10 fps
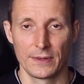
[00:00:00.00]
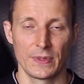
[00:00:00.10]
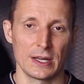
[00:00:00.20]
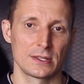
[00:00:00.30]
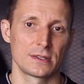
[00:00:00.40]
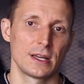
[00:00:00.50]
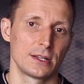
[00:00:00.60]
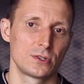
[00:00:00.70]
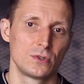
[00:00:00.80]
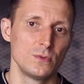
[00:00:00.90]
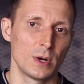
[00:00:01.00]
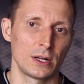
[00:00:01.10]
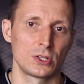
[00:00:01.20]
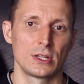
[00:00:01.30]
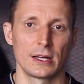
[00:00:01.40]
that's too
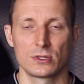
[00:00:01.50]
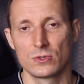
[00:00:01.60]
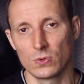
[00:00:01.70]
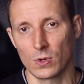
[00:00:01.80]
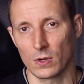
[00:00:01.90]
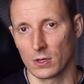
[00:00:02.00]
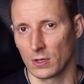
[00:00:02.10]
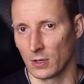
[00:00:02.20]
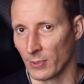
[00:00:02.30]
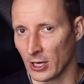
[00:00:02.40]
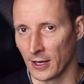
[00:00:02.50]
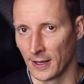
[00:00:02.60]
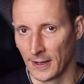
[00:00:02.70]
much, that's too long, come on.